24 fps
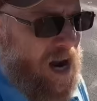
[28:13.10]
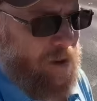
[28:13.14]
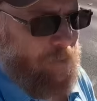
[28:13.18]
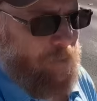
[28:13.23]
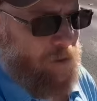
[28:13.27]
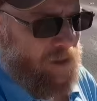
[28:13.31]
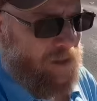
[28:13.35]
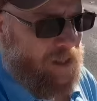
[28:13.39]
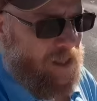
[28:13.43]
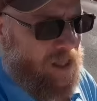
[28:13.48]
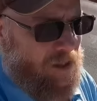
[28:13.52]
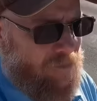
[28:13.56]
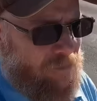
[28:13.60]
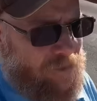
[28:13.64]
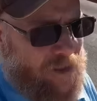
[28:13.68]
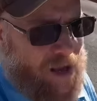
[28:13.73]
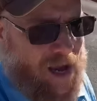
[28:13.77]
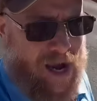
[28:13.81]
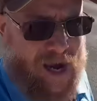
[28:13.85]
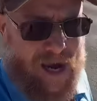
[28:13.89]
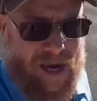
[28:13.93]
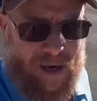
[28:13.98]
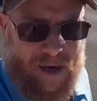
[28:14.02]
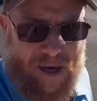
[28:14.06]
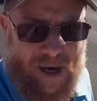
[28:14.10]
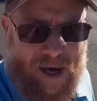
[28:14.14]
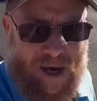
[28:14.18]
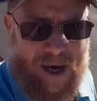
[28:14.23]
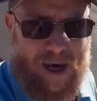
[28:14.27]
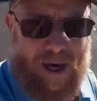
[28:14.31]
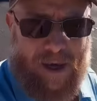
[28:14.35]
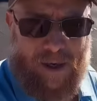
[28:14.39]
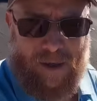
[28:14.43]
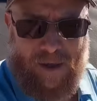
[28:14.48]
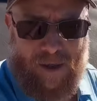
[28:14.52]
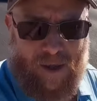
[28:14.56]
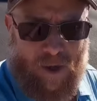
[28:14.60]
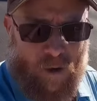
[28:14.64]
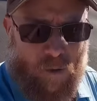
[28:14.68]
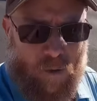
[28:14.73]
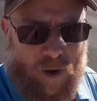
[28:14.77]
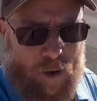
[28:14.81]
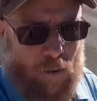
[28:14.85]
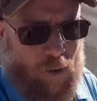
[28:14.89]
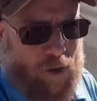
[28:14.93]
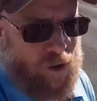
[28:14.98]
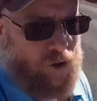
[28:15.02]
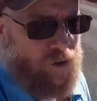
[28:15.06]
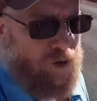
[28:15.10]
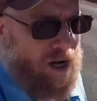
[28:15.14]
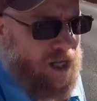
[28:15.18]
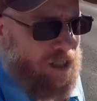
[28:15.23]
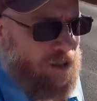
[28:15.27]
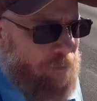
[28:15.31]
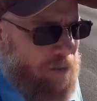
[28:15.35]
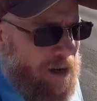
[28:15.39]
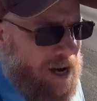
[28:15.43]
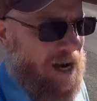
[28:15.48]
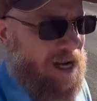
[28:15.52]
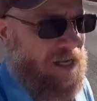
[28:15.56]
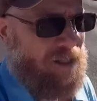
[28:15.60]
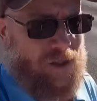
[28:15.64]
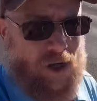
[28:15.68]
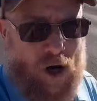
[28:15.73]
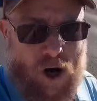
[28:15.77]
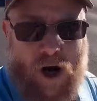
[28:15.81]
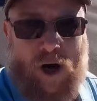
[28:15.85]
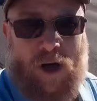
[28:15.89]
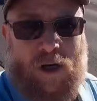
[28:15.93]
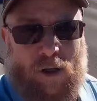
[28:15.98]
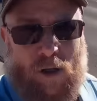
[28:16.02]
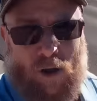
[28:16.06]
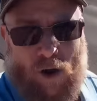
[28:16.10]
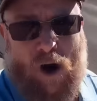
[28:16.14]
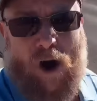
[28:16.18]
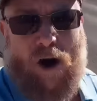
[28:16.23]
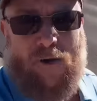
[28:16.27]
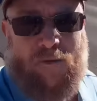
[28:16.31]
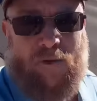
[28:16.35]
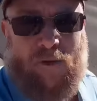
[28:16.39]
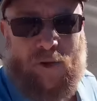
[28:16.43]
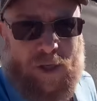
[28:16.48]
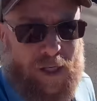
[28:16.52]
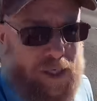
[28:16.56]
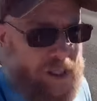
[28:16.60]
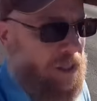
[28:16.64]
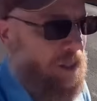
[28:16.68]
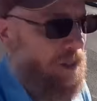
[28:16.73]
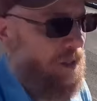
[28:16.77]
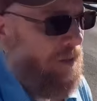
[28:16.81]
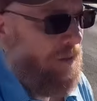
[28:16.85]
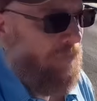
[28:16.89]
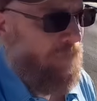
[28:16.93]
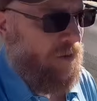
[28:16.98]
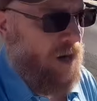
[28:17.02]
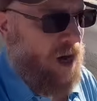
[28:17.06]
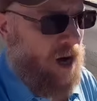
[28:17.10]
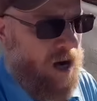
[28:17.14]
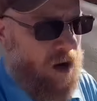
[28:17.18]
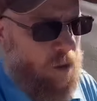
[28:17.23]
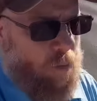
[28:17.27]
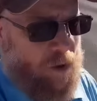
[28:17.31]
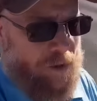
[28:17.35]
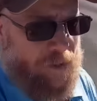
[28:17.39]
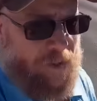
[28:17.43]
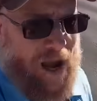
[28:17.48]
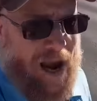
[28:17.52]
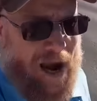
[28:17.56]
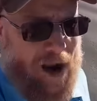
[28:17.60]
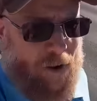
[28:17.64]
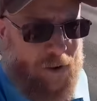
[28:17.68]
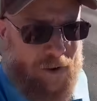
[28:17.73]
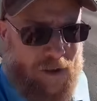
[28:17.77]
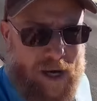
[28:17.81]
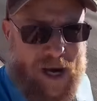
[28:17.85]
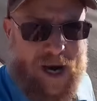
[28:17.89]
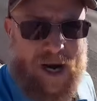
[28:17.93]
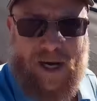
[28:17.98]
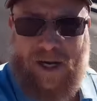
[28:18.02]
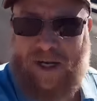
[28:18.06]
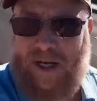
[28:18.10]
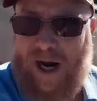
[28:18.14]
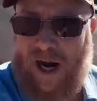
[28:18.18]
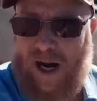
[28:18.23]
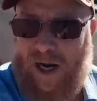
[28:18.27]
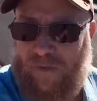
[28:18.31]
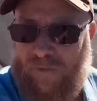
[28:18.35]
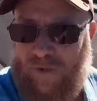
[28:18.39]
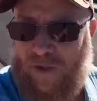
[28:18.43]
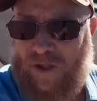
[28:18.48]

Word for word: believe that uh, we were trespassed unlawfully uh, without any kind of a